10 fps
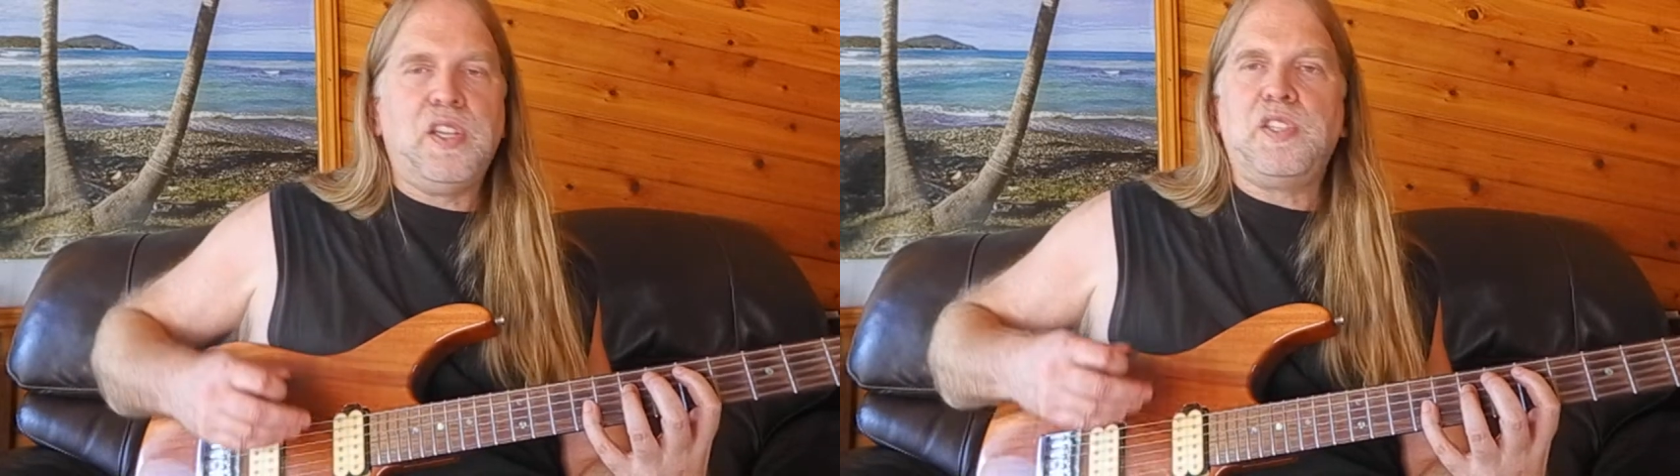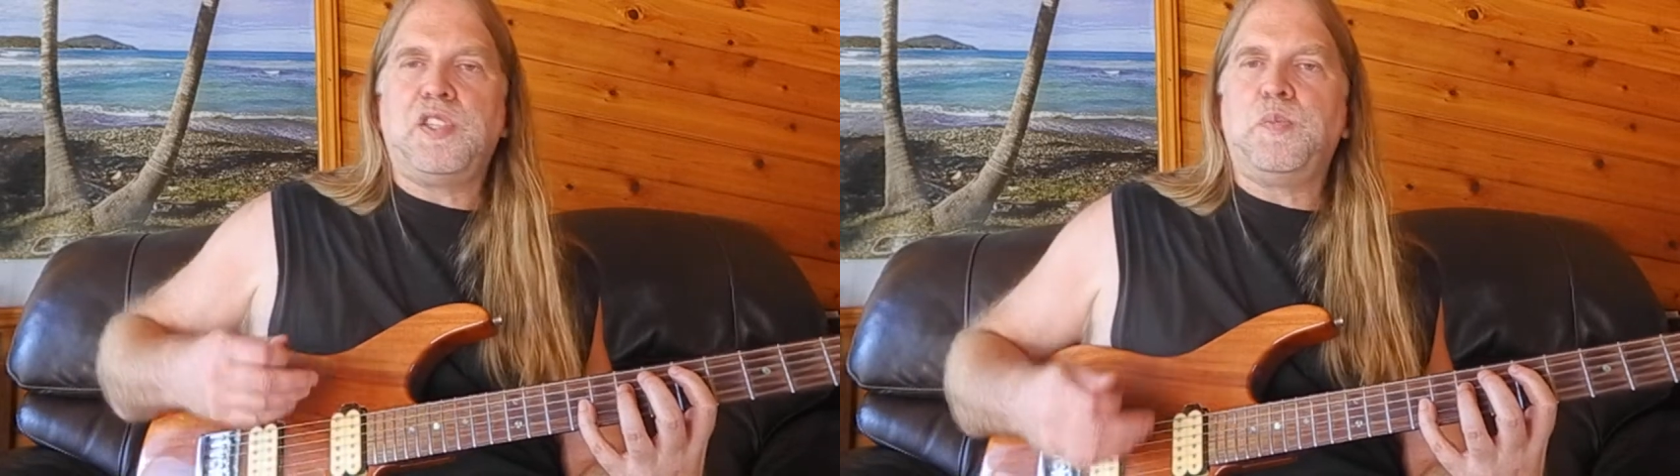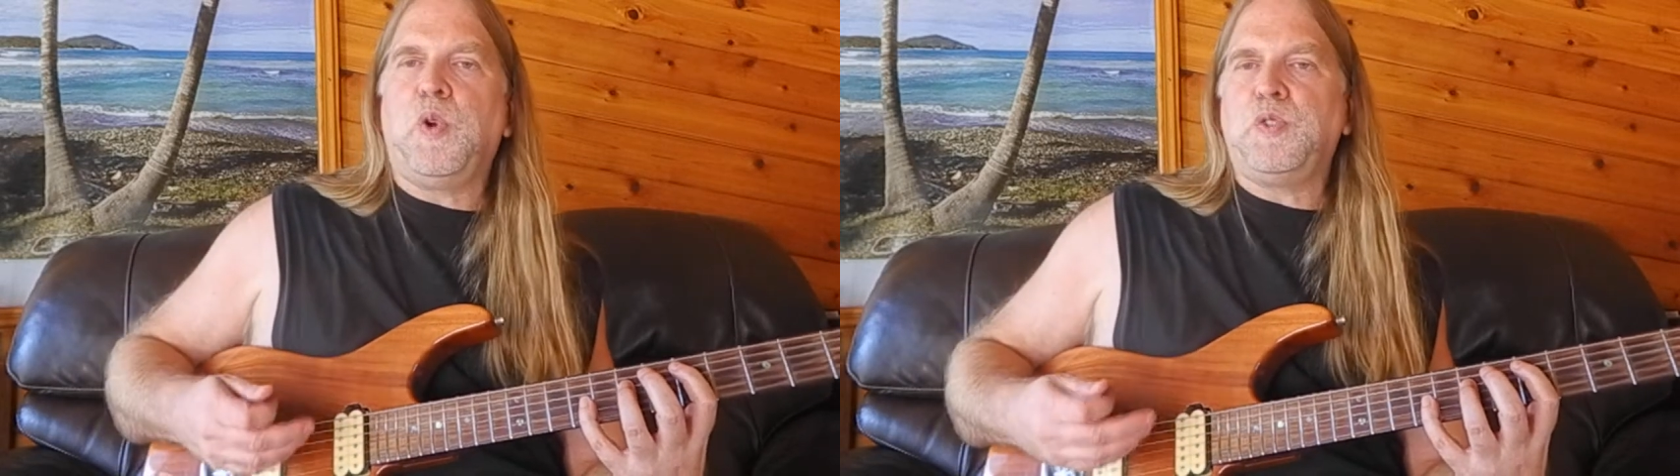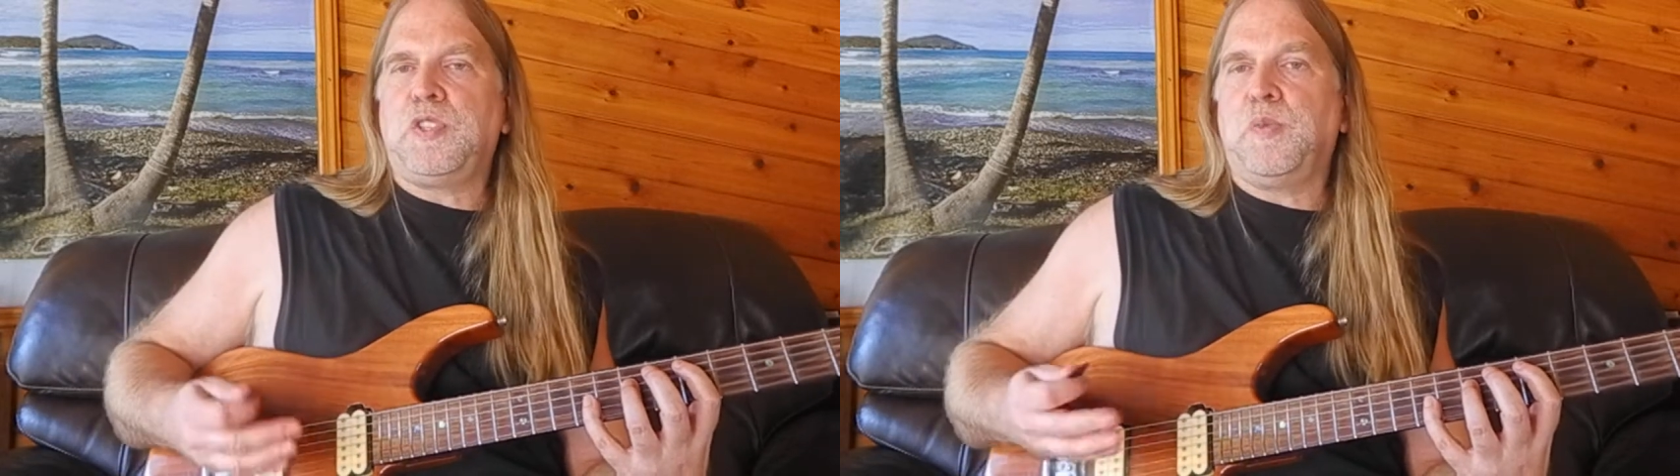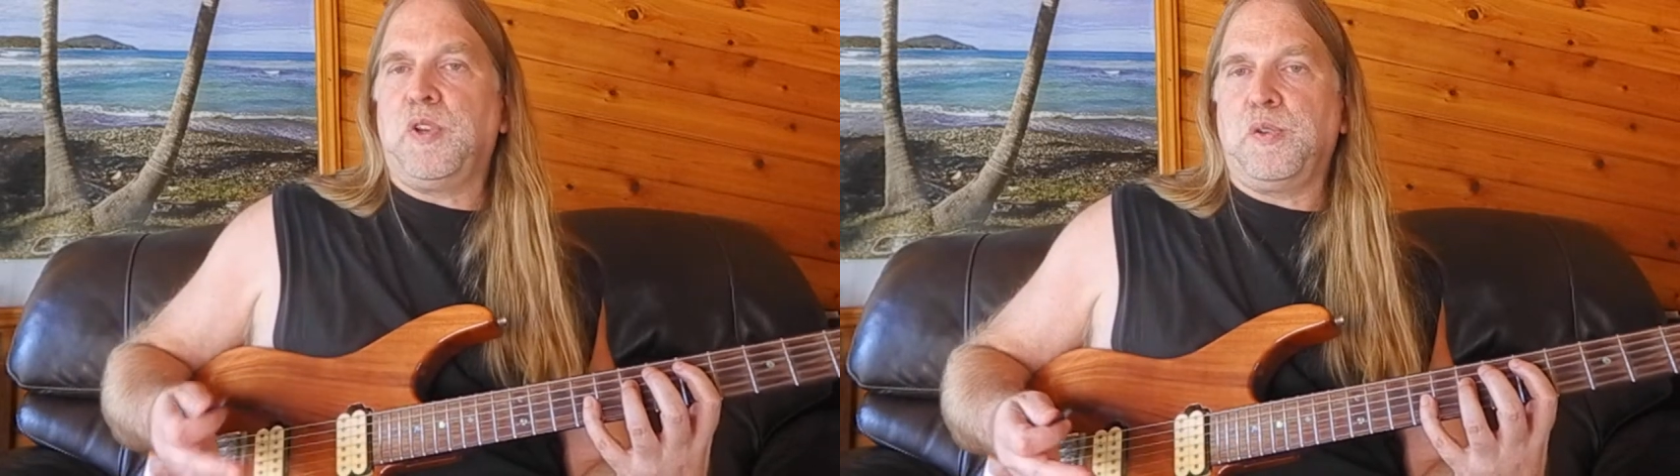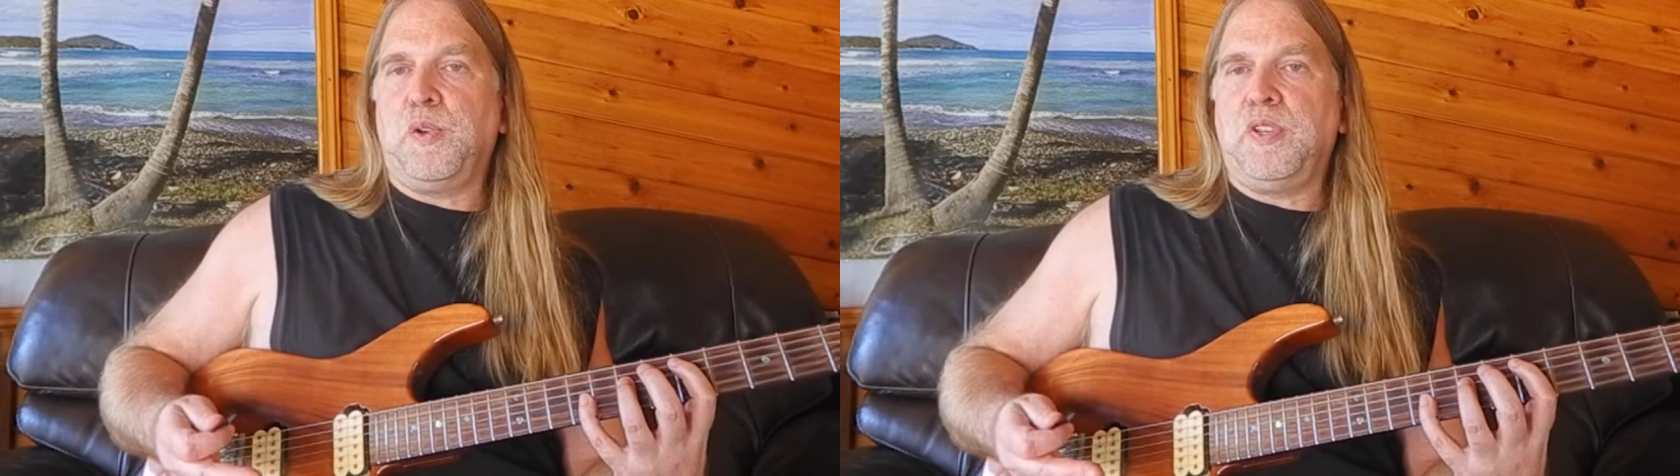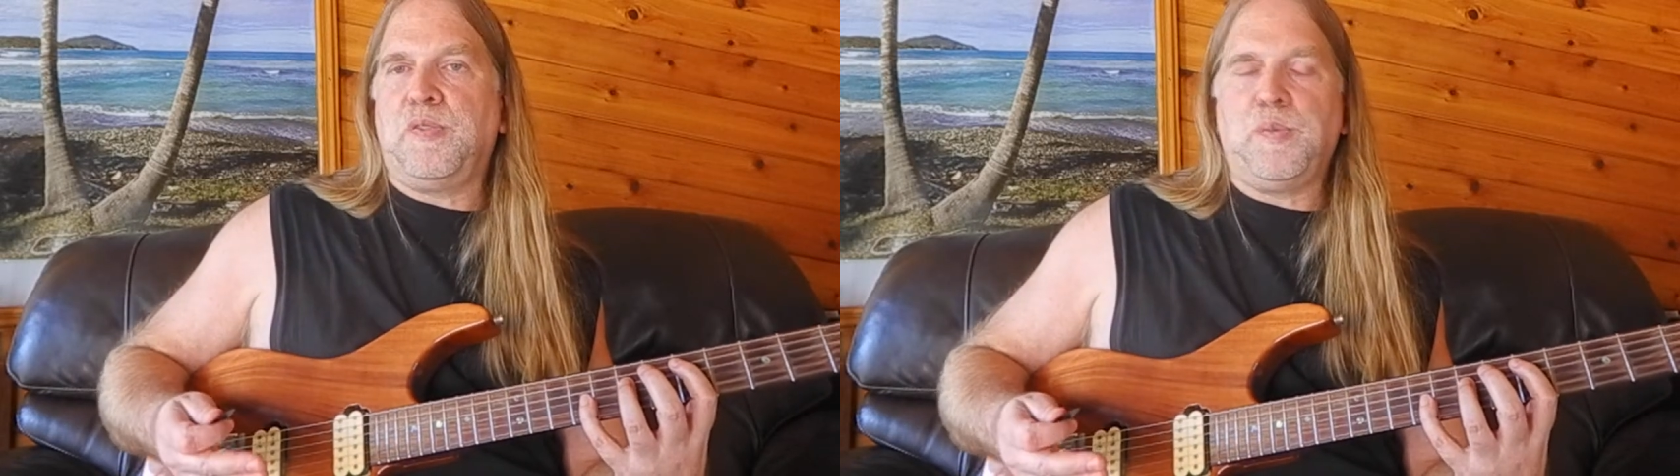Just most of them are created from